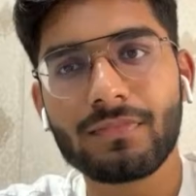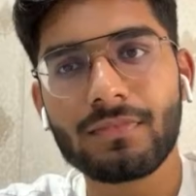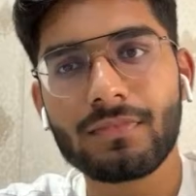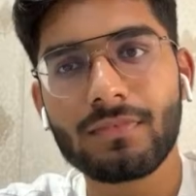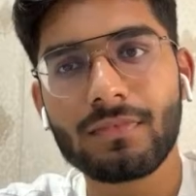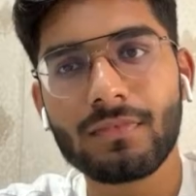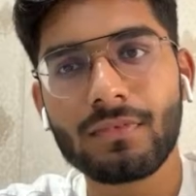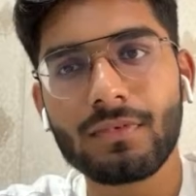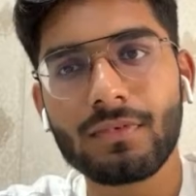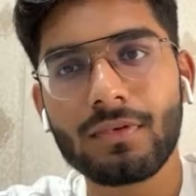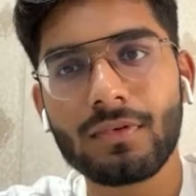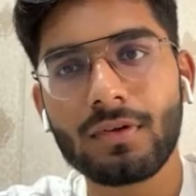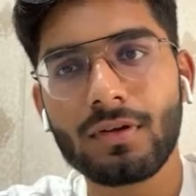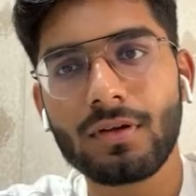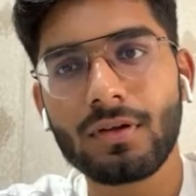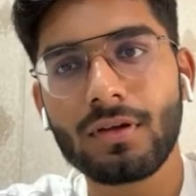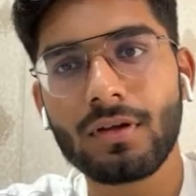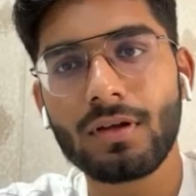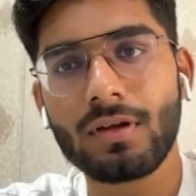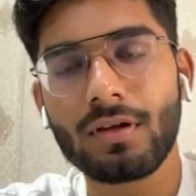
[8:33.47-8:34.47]

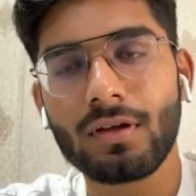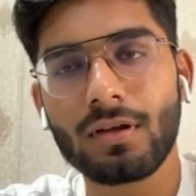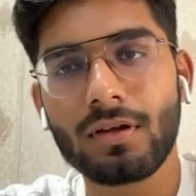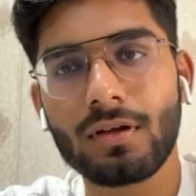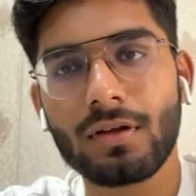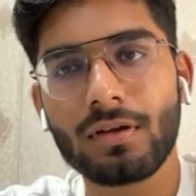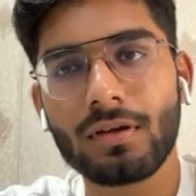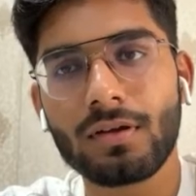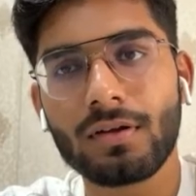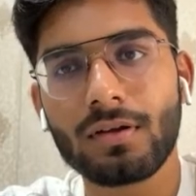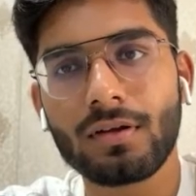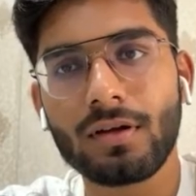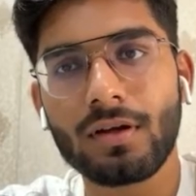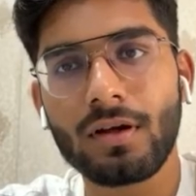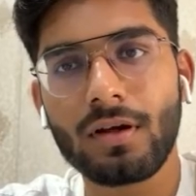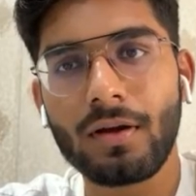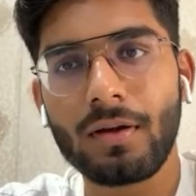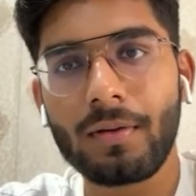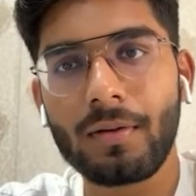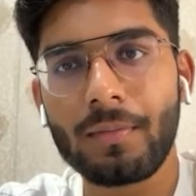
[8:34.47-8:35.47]

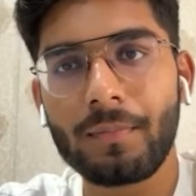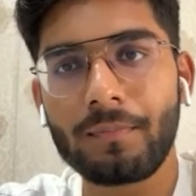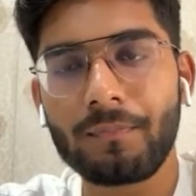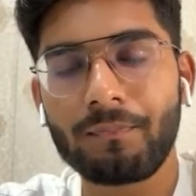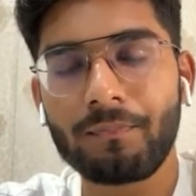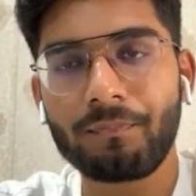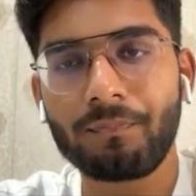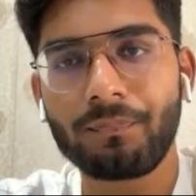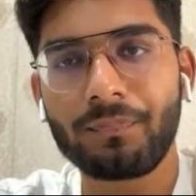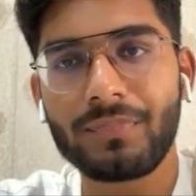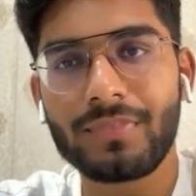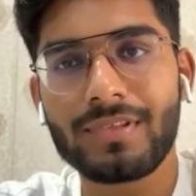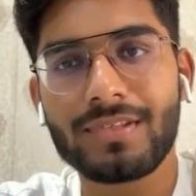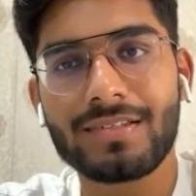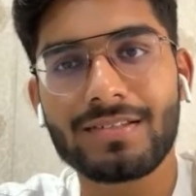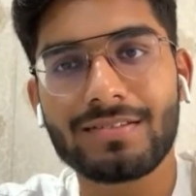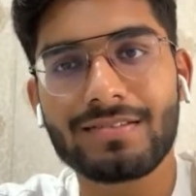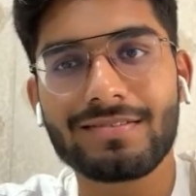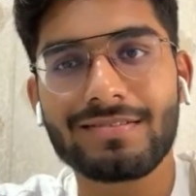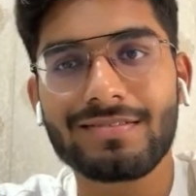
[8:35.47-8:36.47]

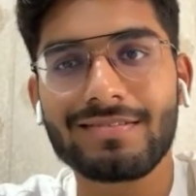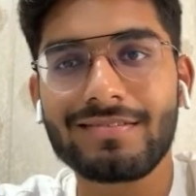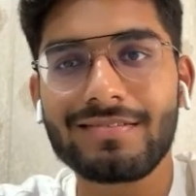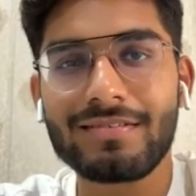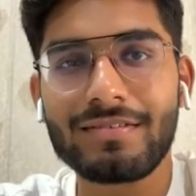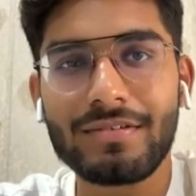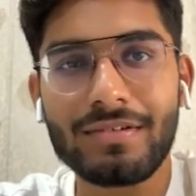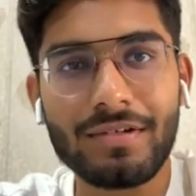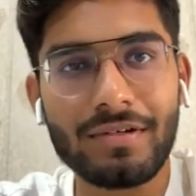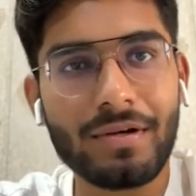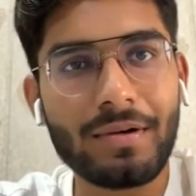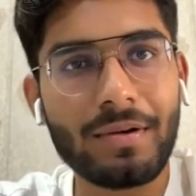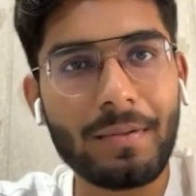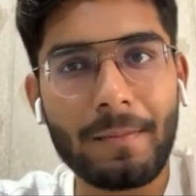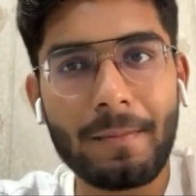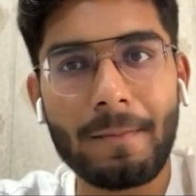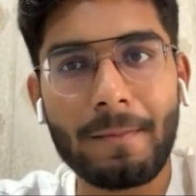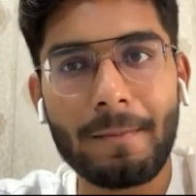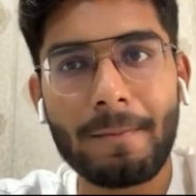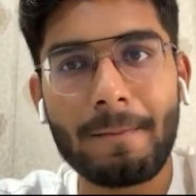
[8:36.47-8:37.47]

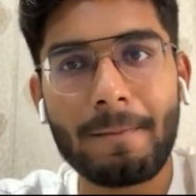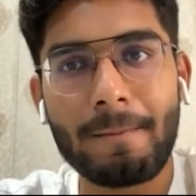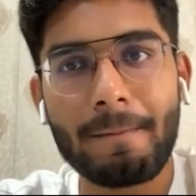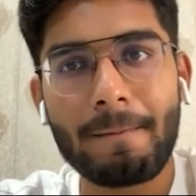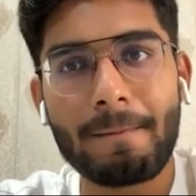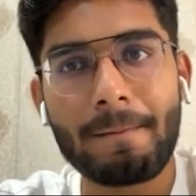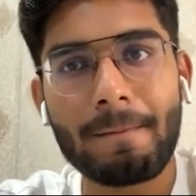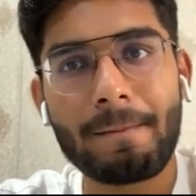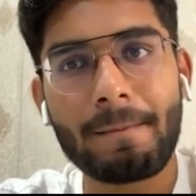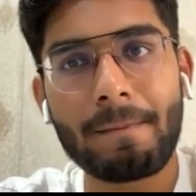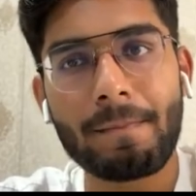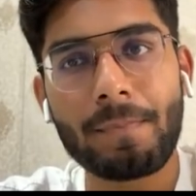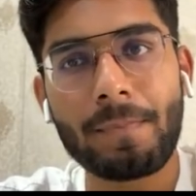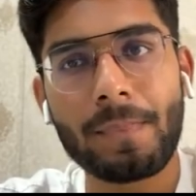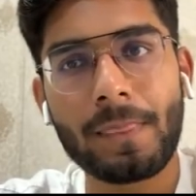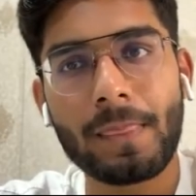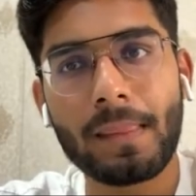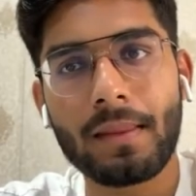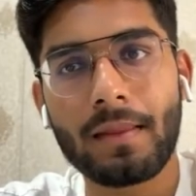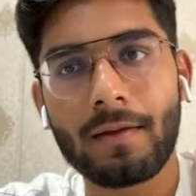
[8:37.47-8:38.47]

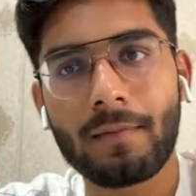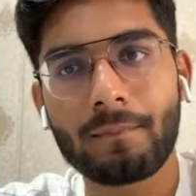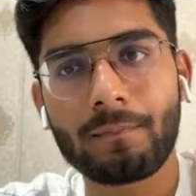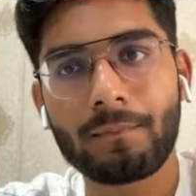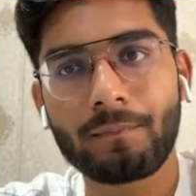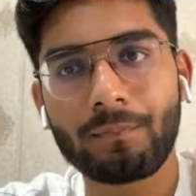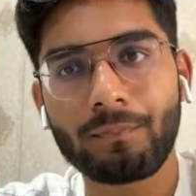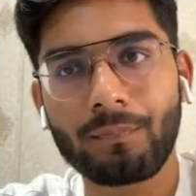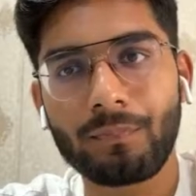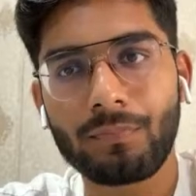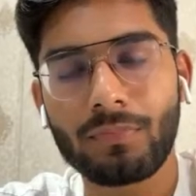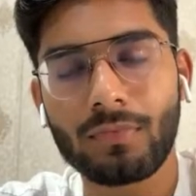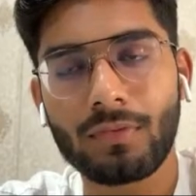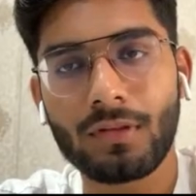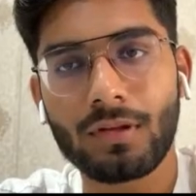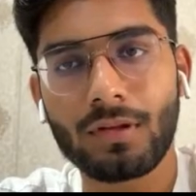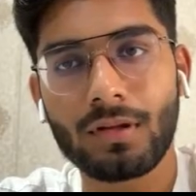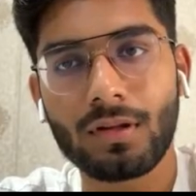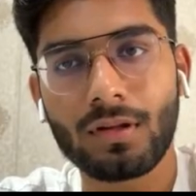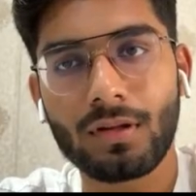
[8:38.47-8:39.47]

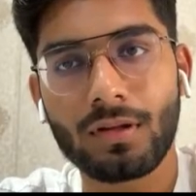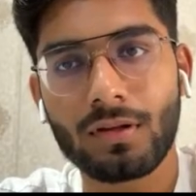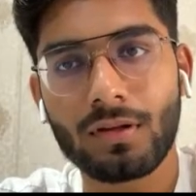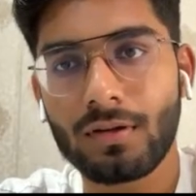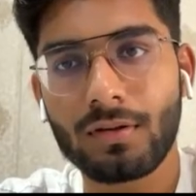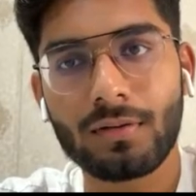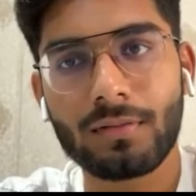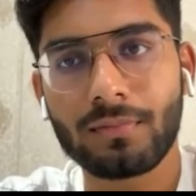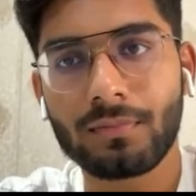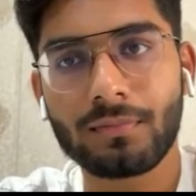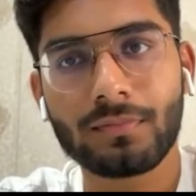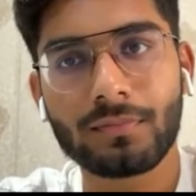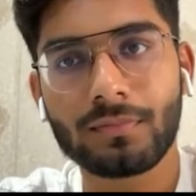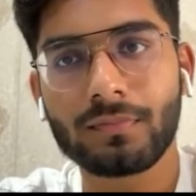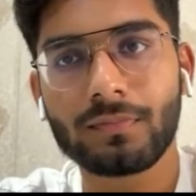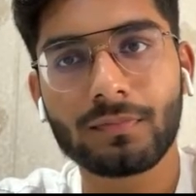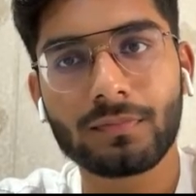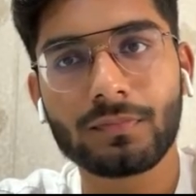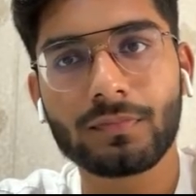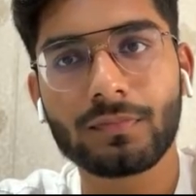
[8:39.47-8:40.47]
[no speech]